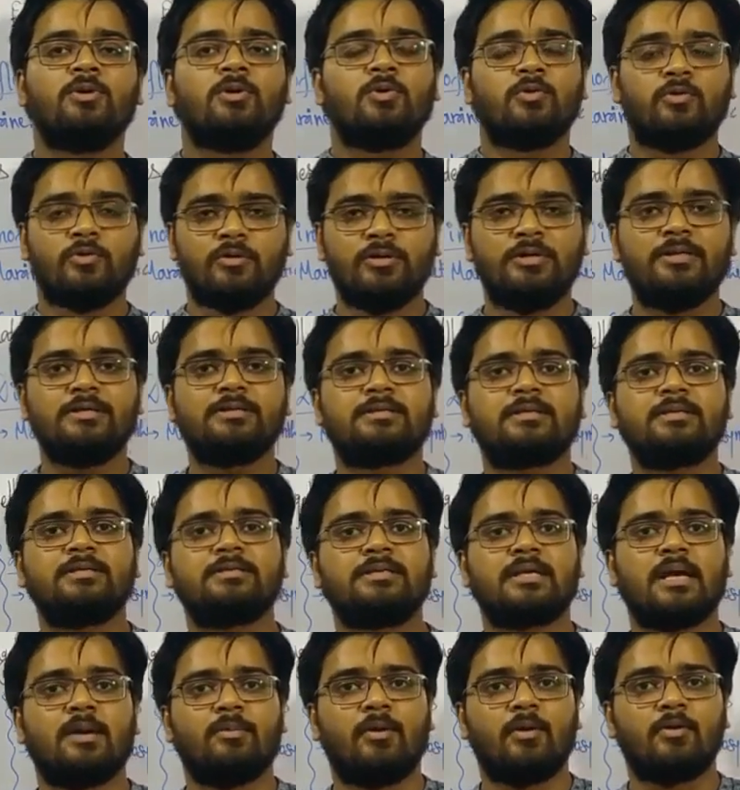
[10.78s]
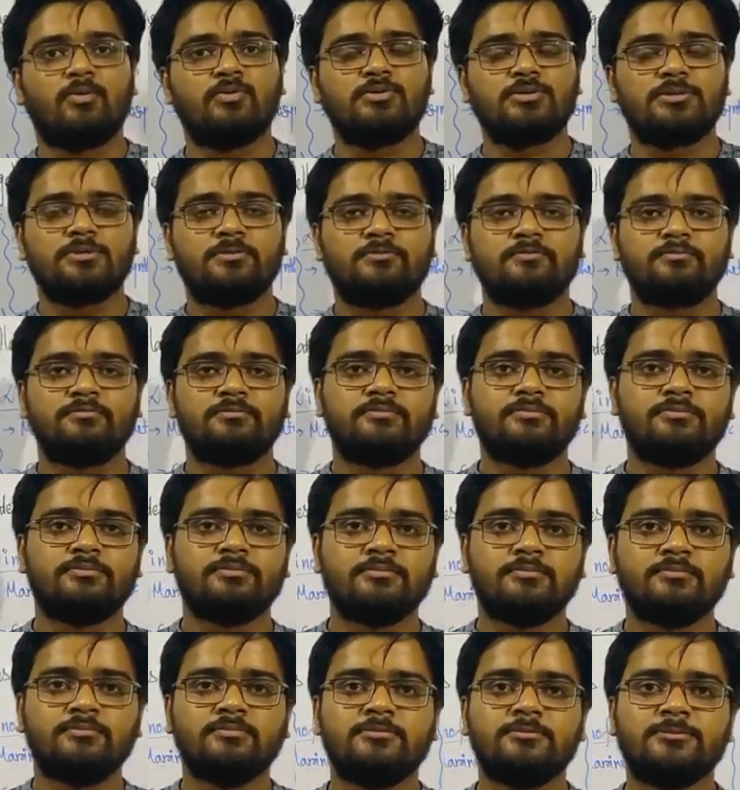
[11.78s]
we'll discuss about
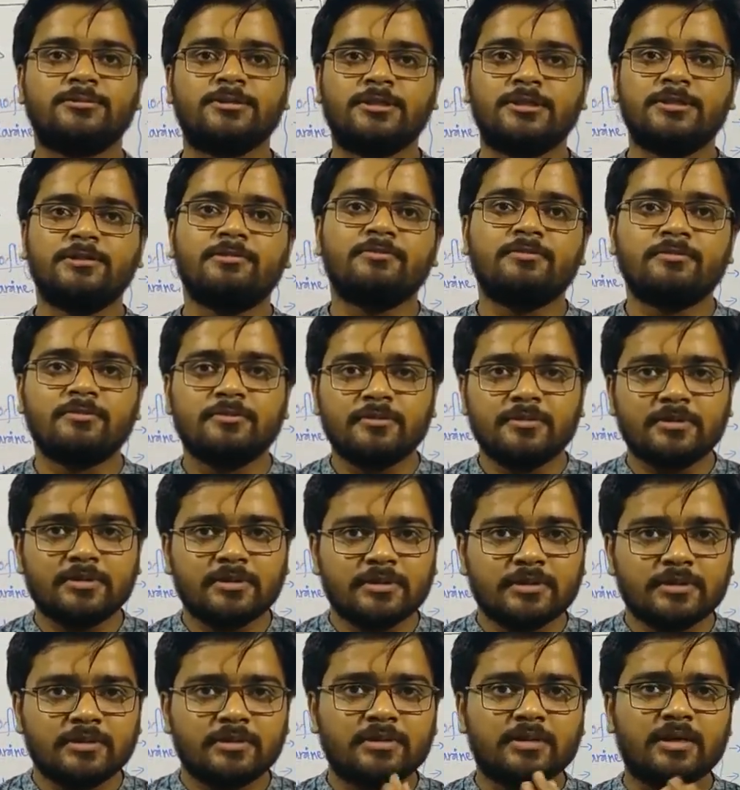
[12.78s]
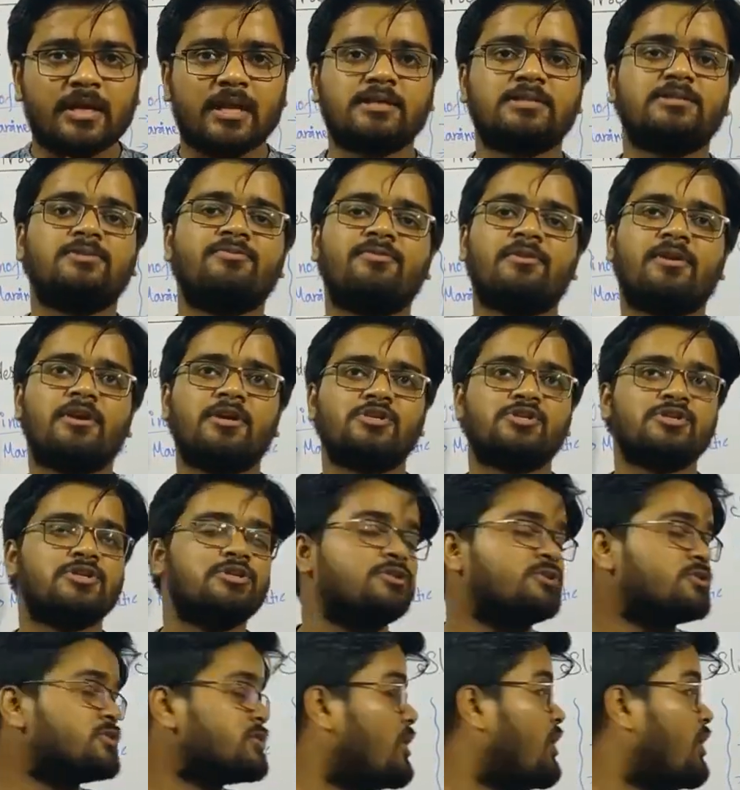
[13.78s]
the classifications